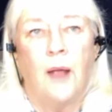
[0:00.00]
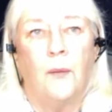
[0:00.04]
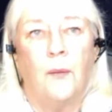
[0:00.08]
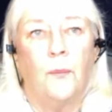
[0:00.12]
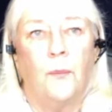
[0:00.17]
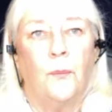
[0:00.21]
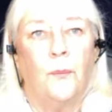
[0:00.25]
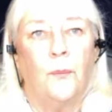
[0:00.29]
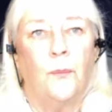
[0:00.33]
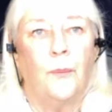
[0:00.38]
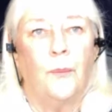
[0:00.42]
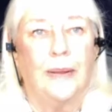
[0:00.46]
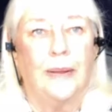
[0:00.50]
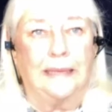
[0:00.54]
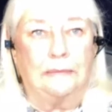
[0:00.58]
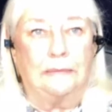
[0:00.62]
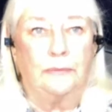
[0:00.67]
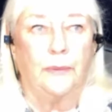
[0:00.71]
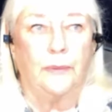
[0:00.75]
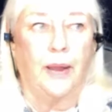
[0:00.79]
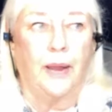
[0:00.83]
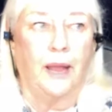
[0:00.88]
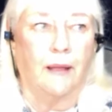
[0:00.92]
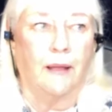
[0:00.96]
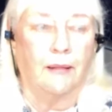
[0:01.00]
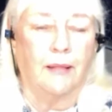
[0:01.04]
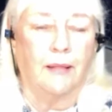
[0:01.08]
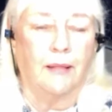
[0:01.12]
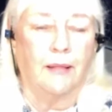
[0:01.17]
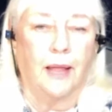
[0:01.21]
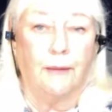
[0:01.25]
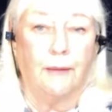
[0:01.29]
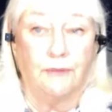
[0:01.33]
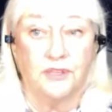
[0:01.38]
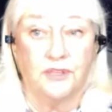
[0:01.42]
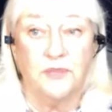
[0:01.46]
Well,
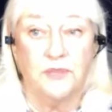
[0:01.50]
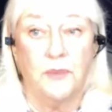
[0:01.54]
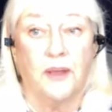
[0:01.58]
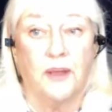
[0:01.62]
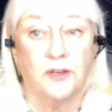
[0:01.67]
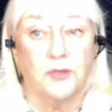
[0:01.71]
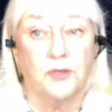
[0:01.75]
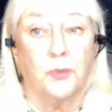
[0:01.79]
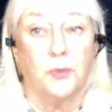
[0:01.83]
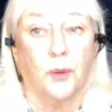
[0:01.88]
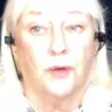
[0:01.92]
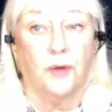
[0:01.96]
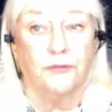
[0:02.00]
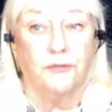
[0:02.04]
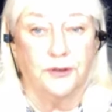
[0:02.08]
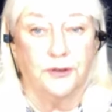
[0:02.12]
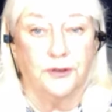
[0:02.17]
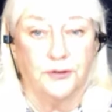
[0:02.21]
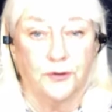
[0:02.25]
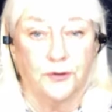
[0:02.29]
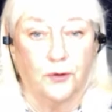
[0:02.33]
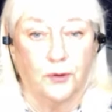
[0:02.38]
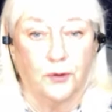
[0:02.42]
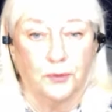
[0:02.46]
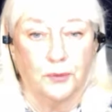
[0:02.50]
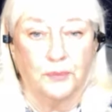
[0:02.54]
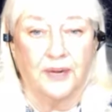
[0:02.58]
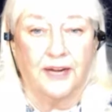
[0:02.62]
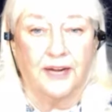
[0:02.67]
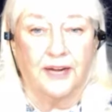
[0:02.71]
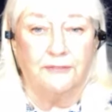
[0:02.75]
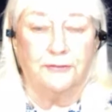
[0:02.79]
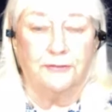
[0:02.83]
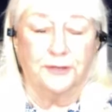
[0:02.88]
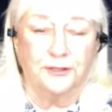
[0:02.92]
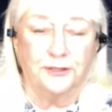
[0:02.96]
I was about 12 years old when
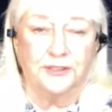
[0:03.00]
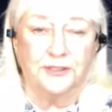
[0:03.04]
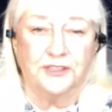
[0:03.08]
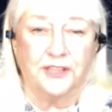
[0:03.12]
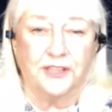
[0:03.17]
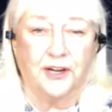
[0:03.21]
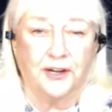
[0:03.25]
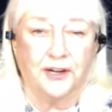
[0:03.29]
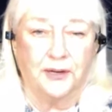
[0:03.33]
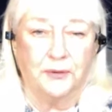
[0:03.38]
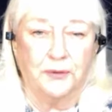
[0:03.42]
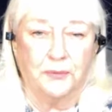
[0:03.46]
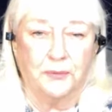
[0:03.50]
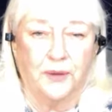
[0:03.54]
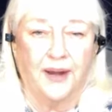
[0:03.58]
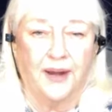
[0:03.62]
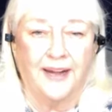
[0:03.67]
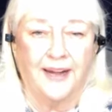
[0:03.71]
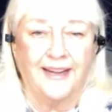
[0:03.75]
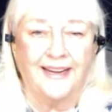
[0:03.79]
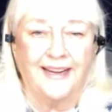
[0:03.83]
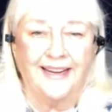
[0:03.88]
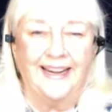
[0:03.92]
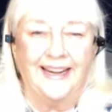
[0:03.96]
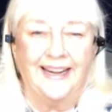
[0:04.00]
I first started writing.